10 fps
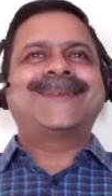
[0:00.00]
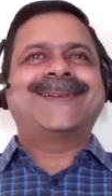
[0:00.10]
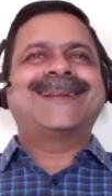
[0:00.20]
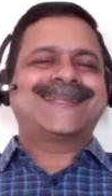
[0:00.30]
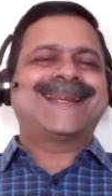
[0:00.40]
I do
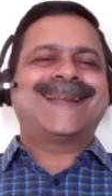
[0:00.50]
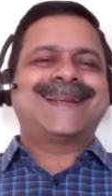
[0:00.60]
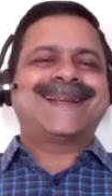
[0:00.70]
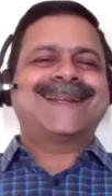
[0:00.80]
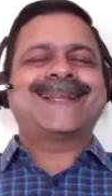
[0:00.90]
understand,
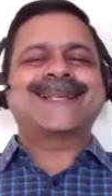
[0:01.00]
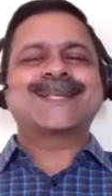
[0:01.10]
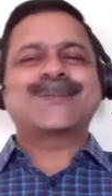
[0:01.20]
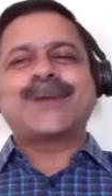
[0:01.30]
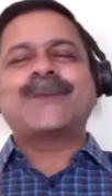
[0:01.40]
and that,
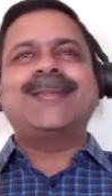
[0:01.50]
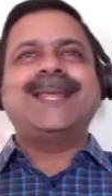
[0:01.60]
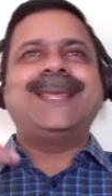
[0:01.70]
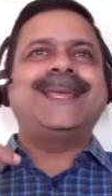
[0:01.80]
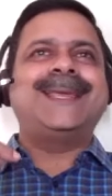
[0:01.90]
that's one of
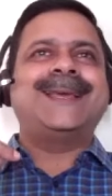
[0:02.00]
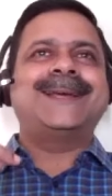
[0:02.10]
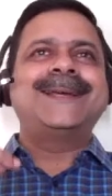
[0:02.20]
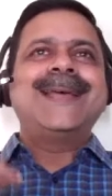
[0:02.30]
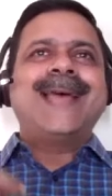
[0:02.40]
the
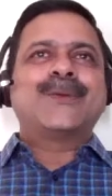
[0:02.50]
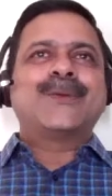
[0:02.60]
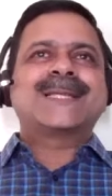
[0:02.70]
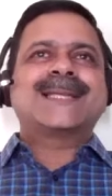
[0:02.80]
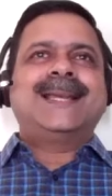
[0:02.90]
uh, I
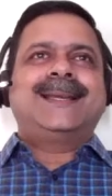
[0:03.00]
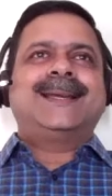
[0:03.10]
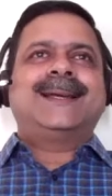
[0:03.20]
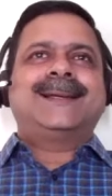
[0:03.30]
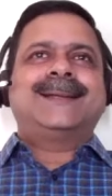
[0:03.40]
would say
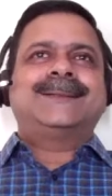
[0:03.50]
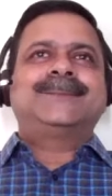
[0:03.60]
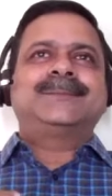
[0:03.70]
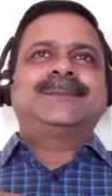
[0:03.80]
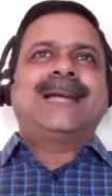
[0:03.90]
uh,
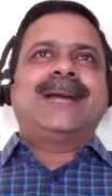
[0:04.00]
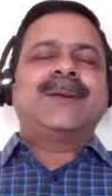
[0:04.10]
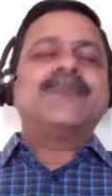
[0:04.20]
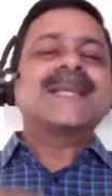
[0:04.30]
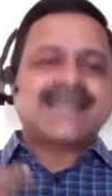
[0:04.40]
uh
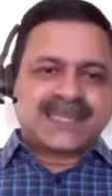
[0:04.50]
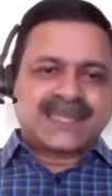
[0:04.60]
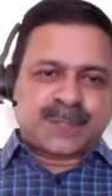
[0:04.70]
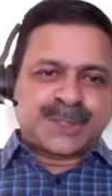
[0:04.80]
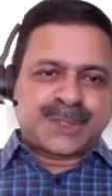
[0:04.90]

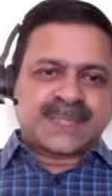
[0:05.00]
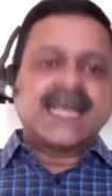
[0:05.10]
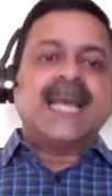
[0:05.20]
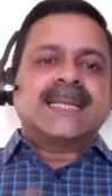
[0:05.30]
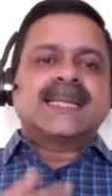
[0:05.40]
misconceptions.
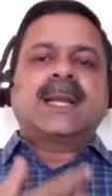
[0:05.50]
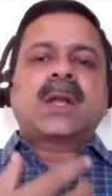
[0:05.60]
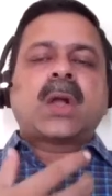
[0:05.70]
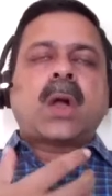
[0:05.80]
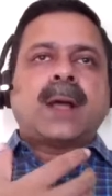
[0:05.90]
So right. the
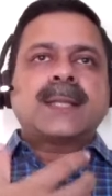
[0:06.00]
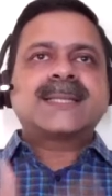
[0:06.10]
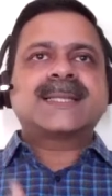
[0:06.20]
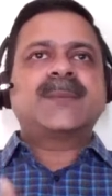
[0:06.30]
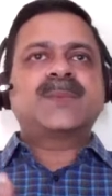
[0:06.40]

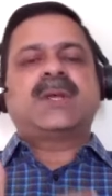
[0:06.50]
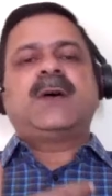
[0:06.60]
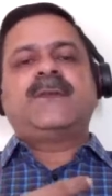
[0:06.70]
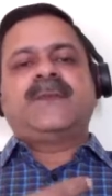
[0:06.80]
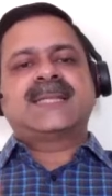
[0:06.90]
concepts
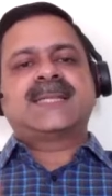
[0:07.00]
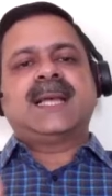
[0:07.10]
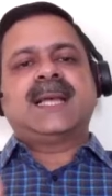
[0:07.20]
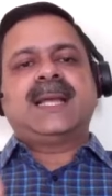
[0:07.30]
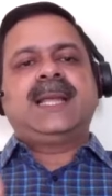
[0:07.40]
of
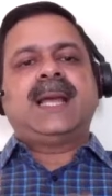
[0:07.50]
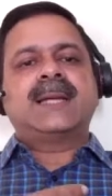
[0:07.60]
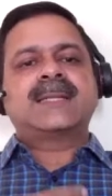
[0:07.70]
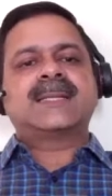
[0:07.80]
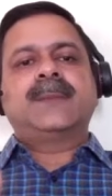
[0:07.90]
SRE
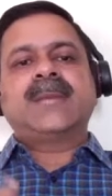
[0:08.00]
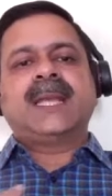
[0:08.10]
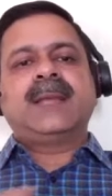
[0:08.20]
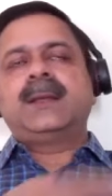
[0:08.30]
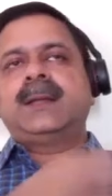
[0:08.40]
are
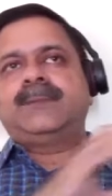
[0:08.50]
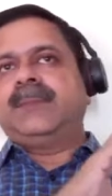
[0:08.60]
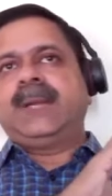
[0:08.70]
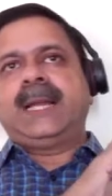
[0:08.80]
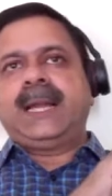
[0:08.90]
something uh,
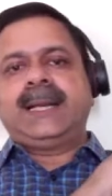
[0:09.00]
uh,